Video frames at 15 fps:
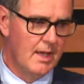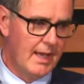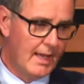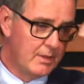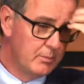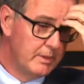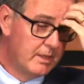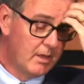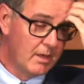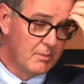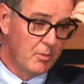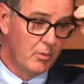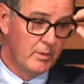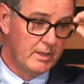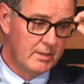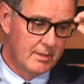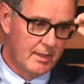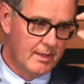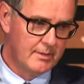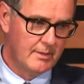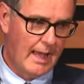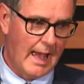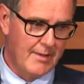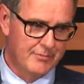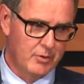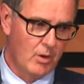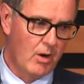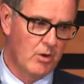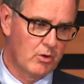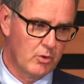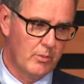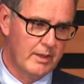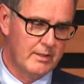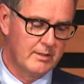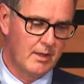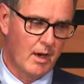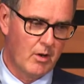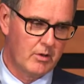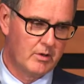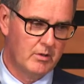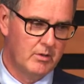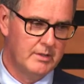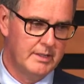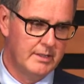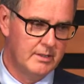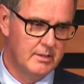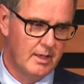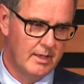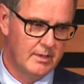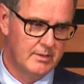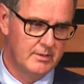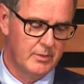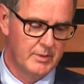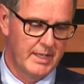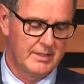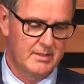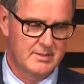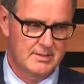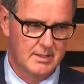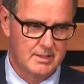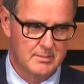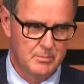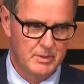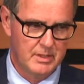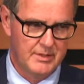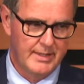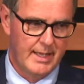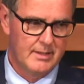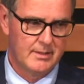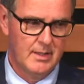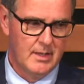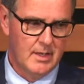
And we collaborate, and after our grant, our colleague in United States built that.